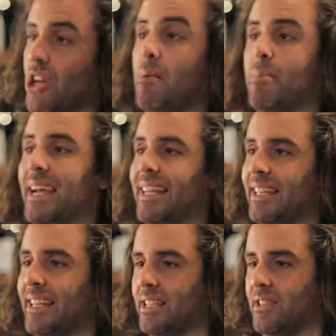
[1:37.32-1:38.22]
champagne
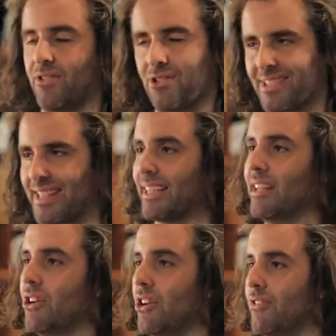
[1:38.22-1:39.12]
yeast for a
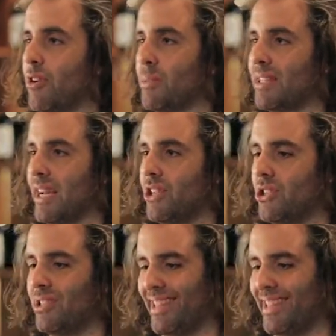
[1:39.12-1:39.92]
secondary fermentation